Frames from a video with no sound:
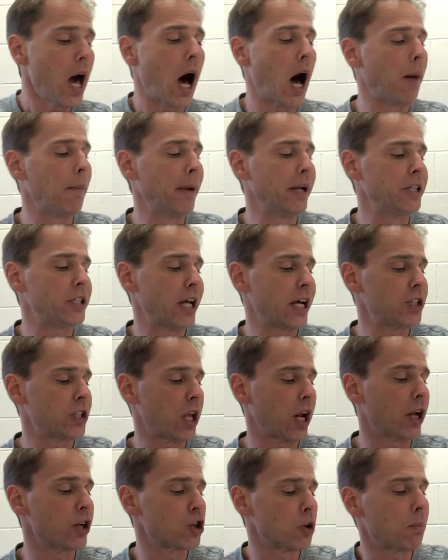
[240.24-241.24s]
and says
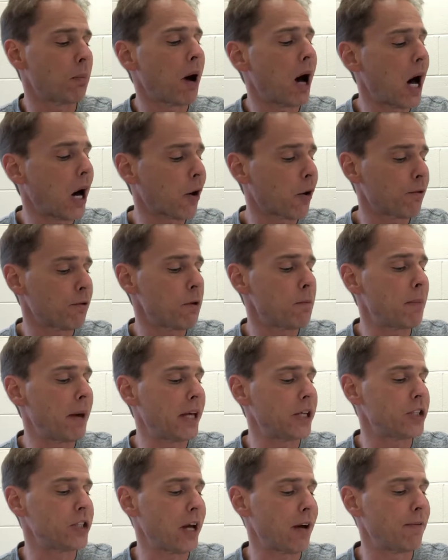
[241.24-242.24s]
that a
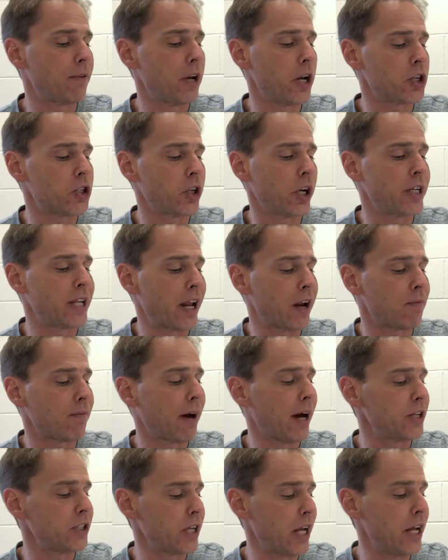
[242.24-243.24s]
topography-based definition
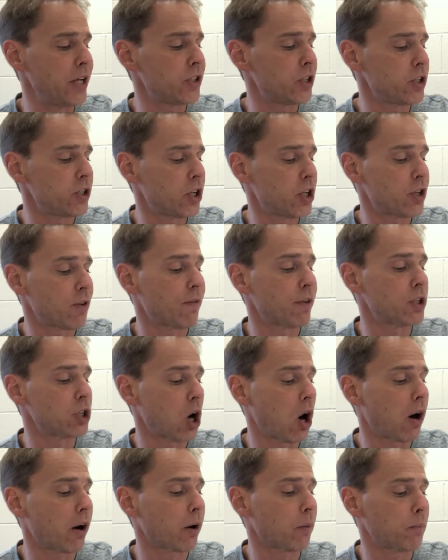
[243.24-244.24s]
identifies instances of the
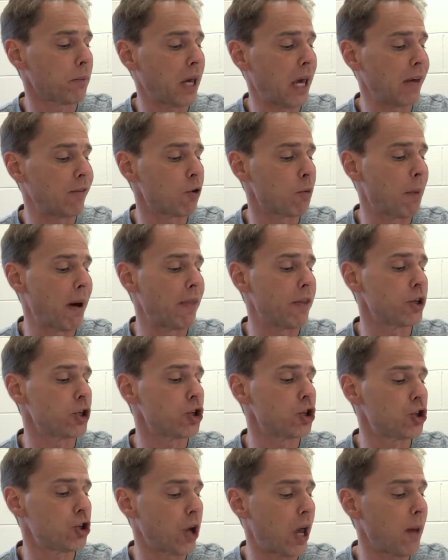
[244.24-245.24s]
target behavior by the
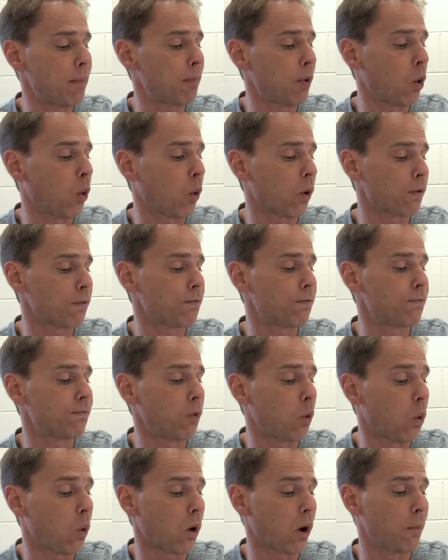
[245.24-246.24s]
shape or
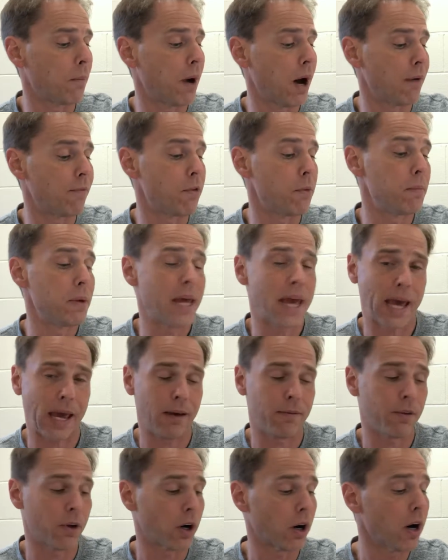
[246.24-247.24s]
form of the
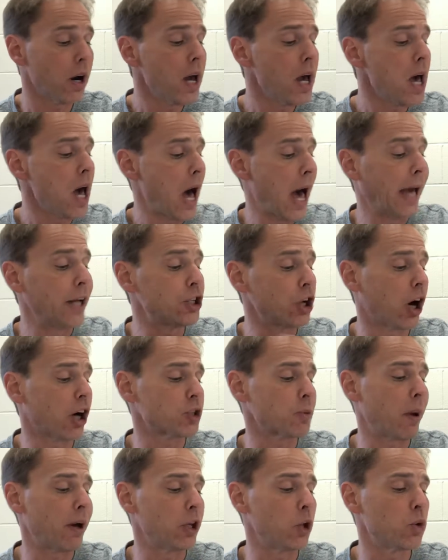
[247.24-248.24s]
behavior, and talks
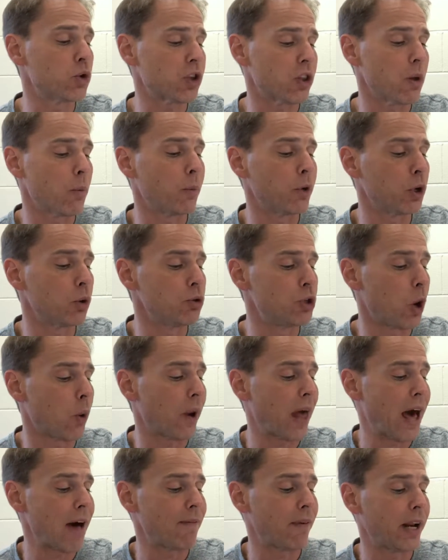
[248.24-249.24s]
about using them when you don't
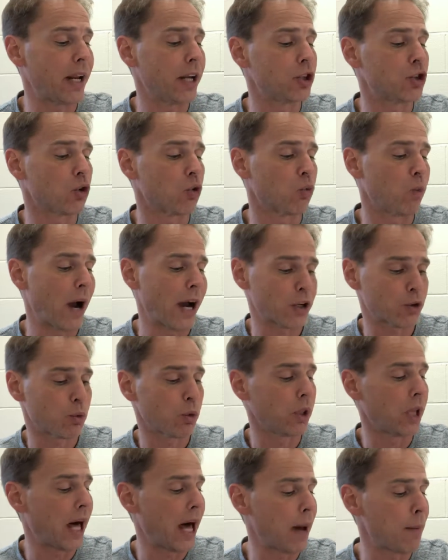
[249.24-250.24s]
have any direct,
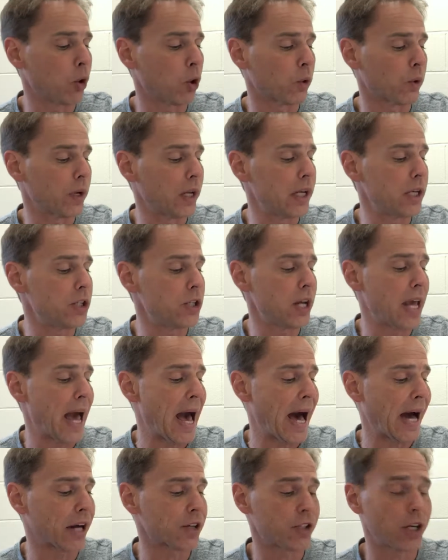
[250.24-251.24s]
reliable, or easy
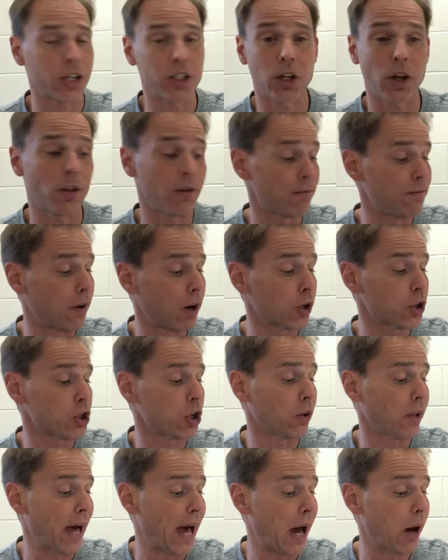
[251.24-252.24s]
access to the
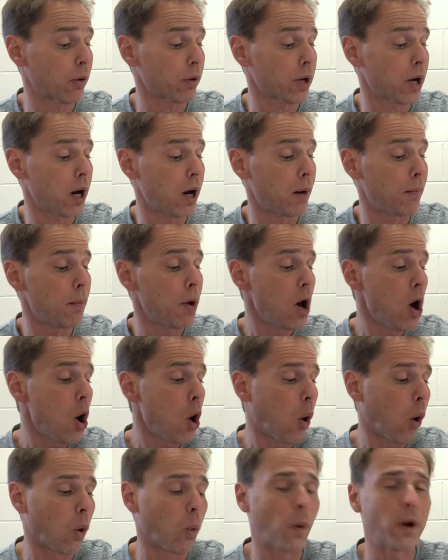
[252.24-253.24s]
functional outcome,
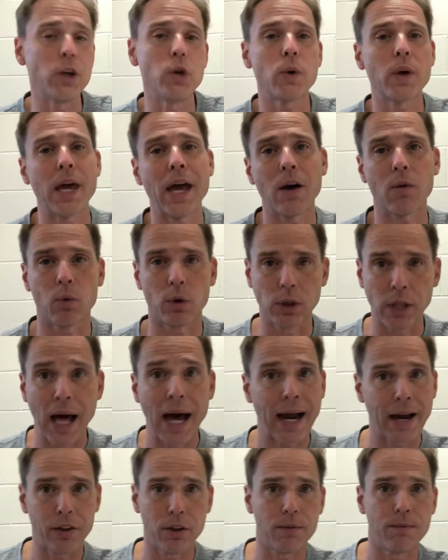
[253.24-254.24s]
or when you can't
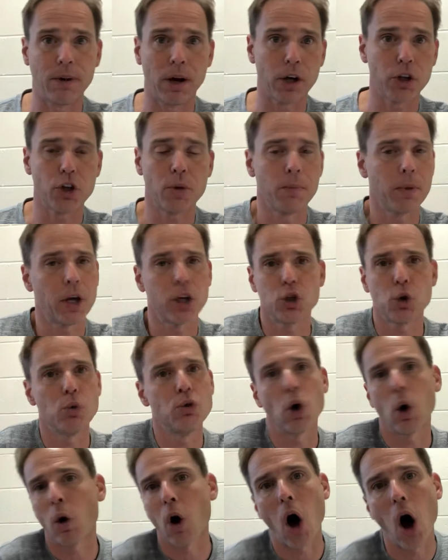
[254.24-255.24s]
rely on the function because you
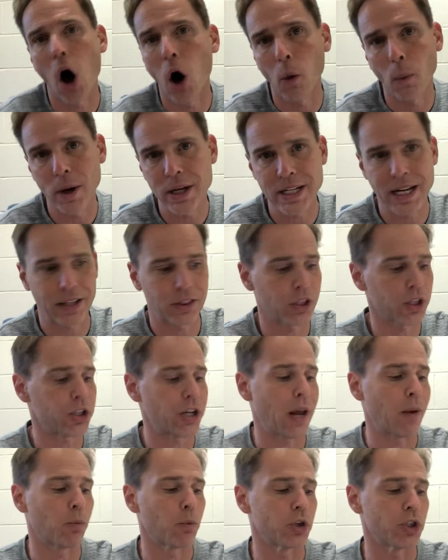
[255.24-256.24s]
don't always get the
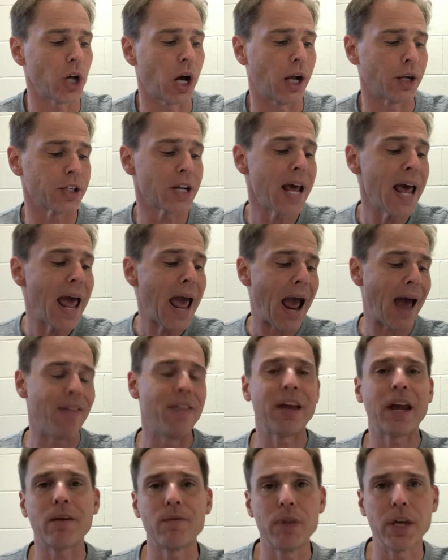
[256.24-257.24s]
same results. And
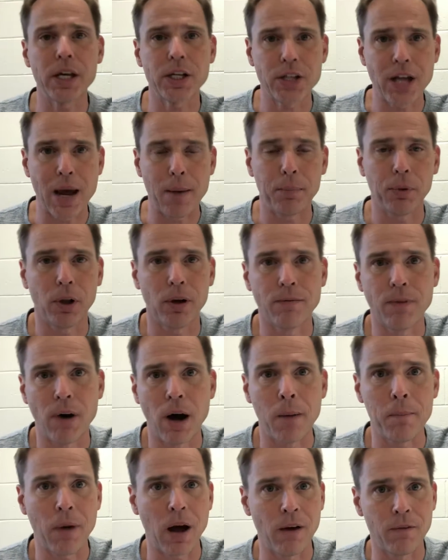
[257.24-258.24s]
they give the example
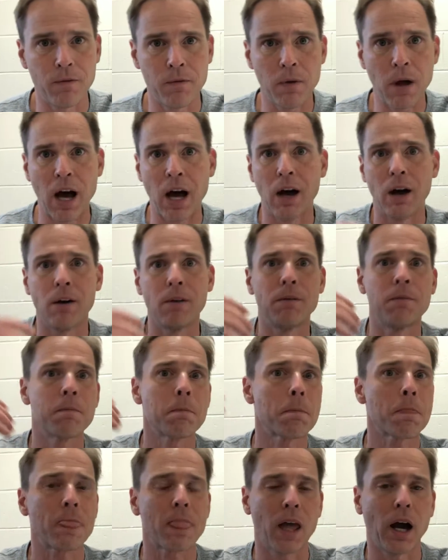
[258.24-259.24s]
of
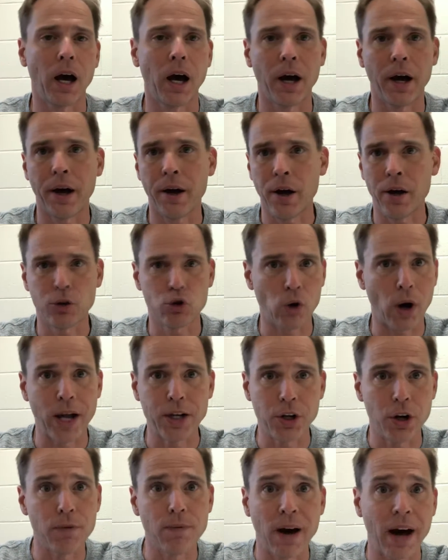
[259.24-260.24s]
trying
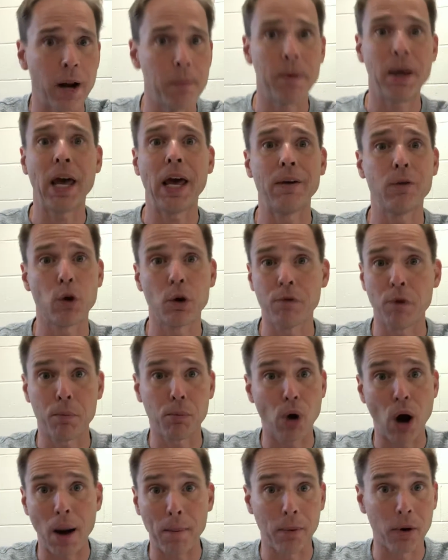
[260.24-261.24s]
to define a behavior of a
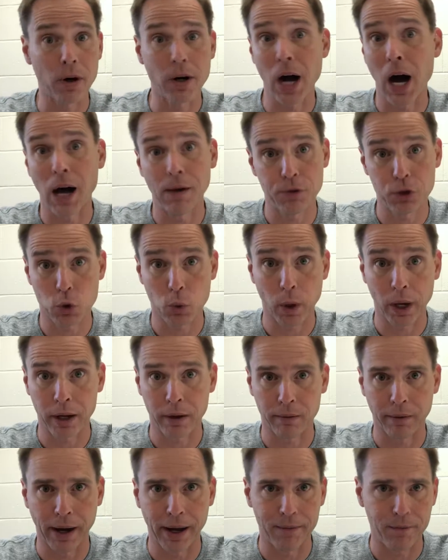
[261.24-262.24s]
proper golf swing,
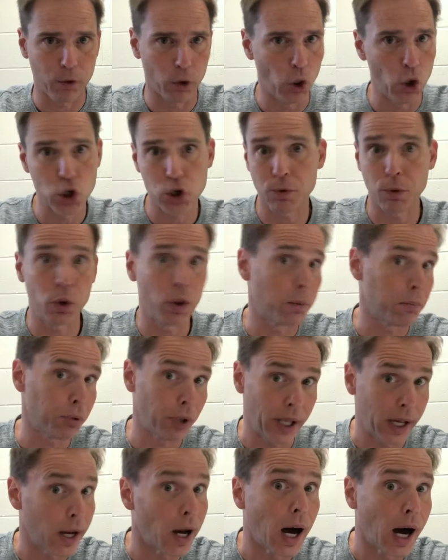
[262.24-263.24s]
right? For those of you that
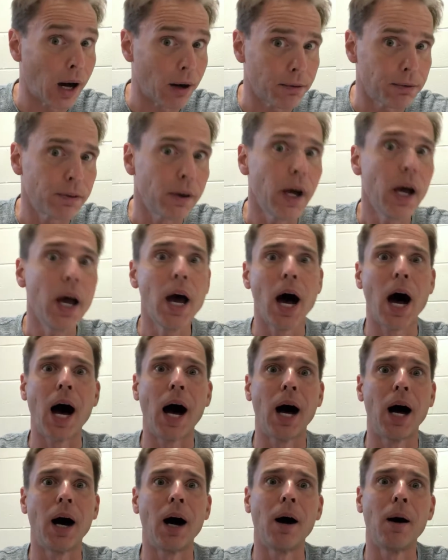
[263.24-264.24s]
play golf
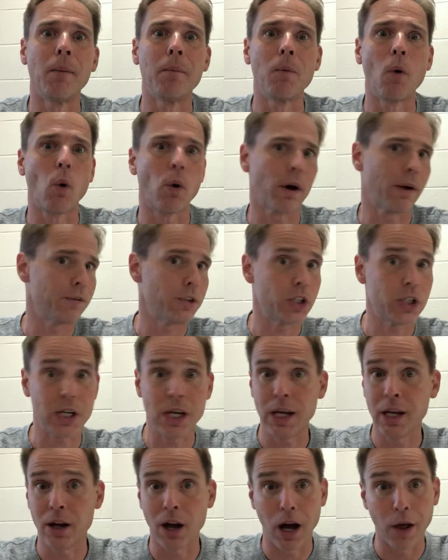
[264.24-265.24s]
or have
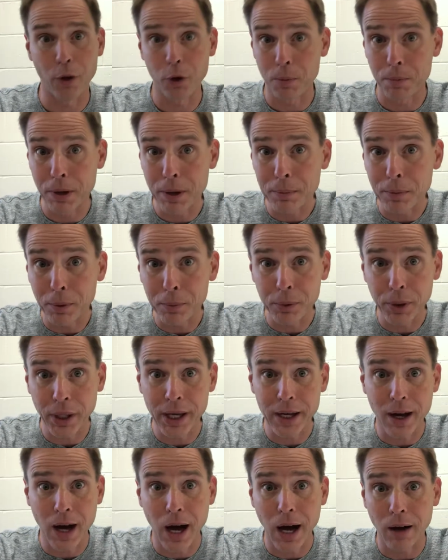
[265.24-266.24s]
seen other people play
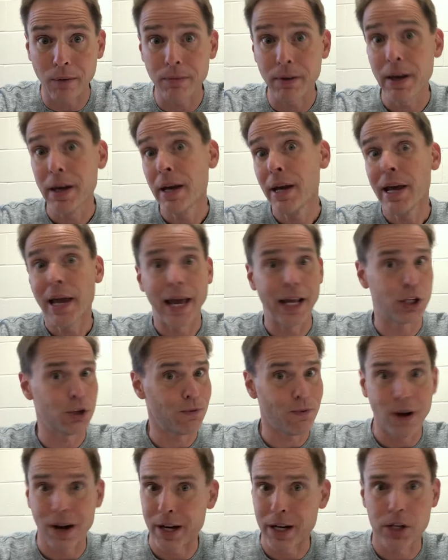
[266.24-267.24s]
golf, it's
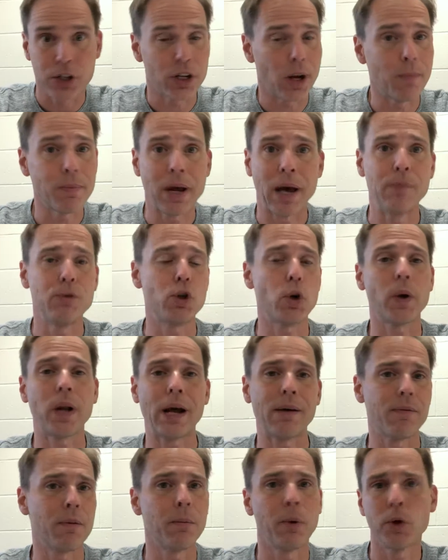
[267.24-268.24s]
funny, sometimes you can
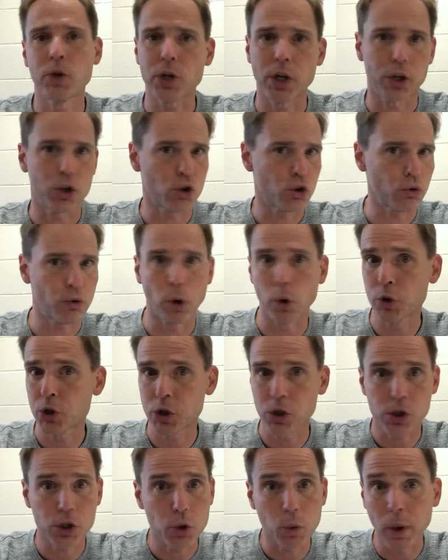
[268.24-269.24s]
have the most
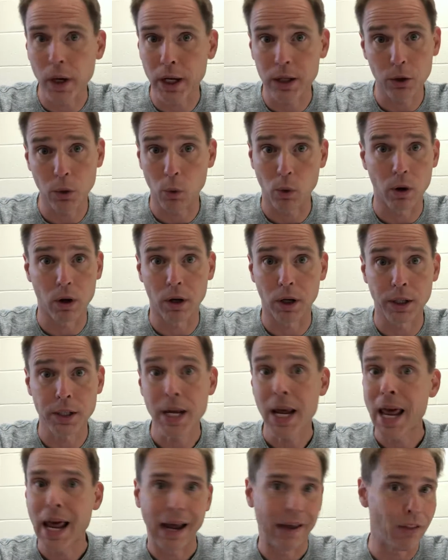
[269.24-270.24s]
atrocious swing in the world
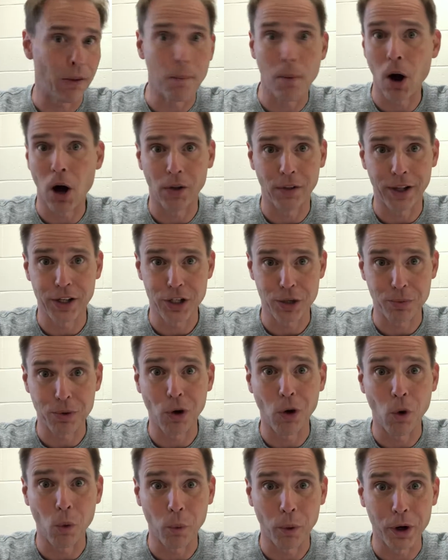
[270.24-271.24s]
and the ball ends up
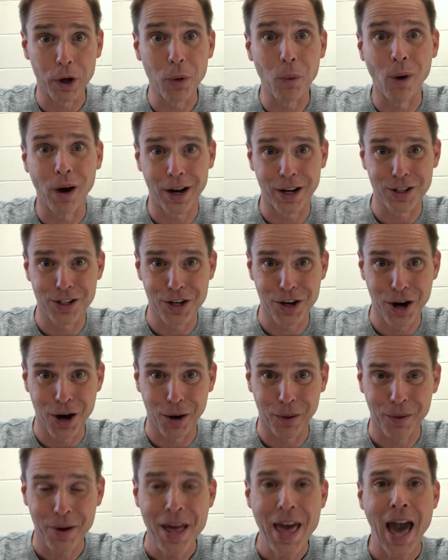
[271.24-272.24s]
going where you want it to
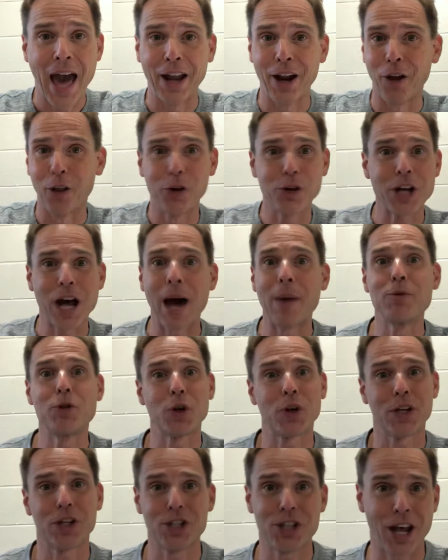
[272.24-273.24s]
go. And other times you
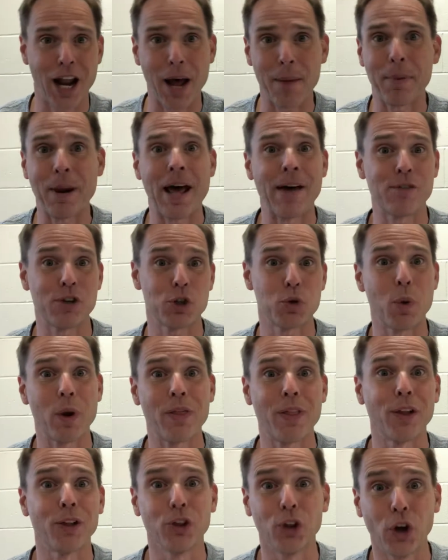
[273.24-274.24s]
can set up and have a
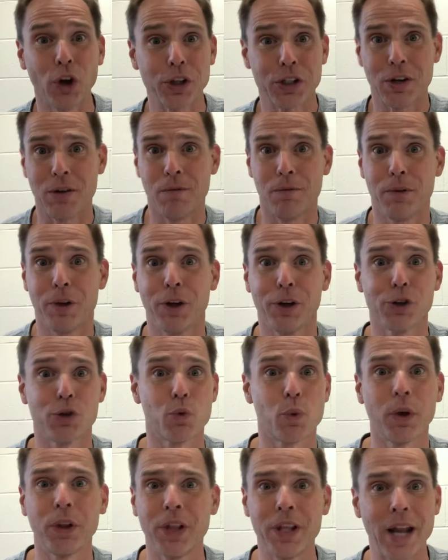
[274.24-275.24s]
swing that looks and feels
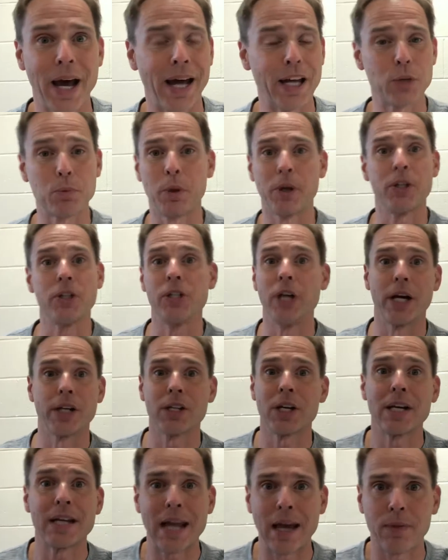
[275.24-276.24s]
really nice but
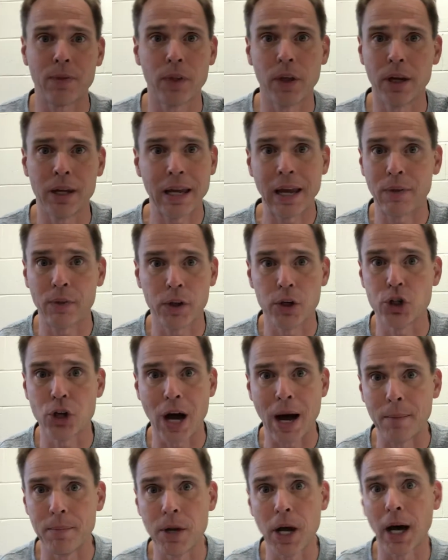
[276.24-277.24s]
doesn't get the
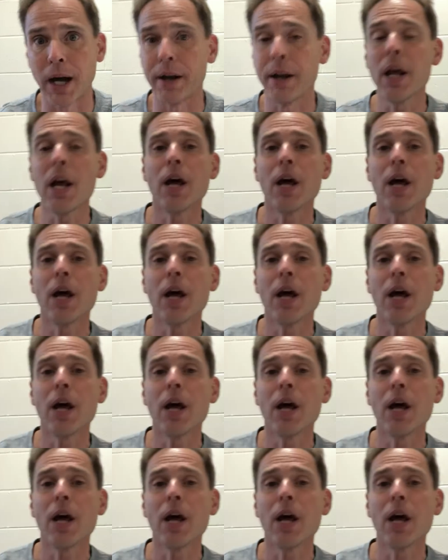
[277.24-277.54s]
job done.